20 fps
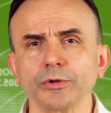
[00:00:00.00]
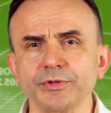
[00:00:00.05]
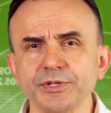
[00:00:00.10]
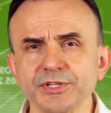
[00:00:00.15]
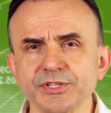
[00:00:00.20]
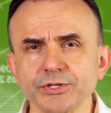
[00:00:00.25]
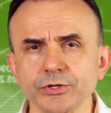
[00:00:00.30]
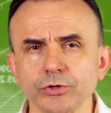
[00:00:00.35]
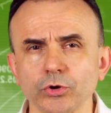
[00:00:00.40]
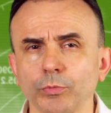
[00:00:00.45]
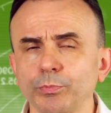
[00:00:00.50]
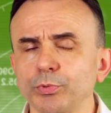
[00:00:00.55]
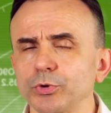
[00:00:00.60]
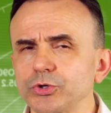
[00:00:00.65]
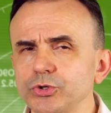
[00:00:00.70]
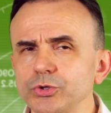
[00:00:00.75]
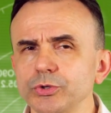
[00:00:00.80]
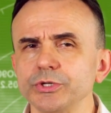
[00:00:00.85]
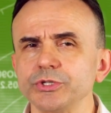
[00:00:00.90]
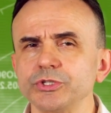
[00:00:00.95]
this an
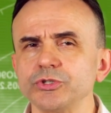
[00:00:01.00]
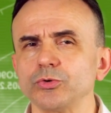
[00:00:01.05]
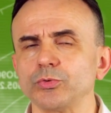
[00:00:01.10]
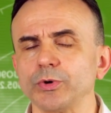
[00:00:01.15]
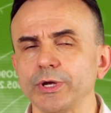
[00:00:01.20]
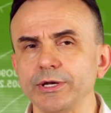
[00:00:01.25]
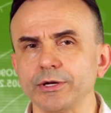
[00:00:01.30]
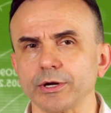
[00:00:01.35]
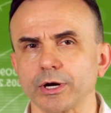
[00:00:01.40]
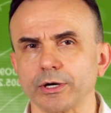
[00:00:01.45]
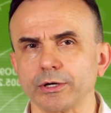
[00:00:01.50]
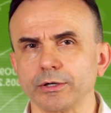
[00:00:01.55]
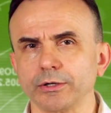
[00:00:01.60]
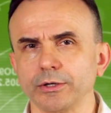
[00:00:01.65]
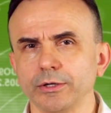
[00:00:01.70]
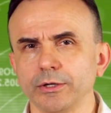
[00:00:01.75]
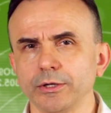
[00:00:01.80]
opportunity radar?